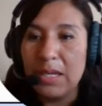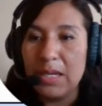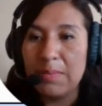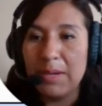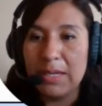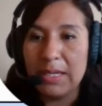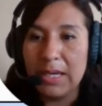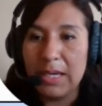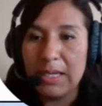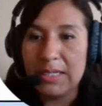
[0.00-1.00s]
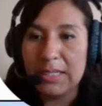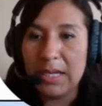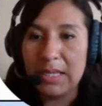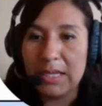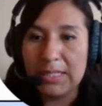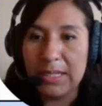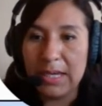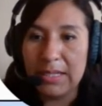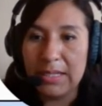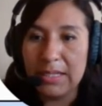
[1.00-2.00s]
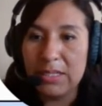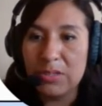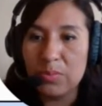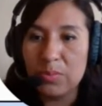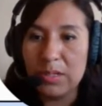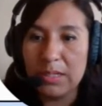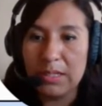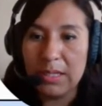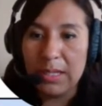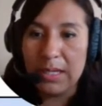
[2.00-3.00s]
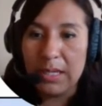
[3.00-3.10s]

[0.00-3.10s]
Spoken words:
In my case, I'll assign this one,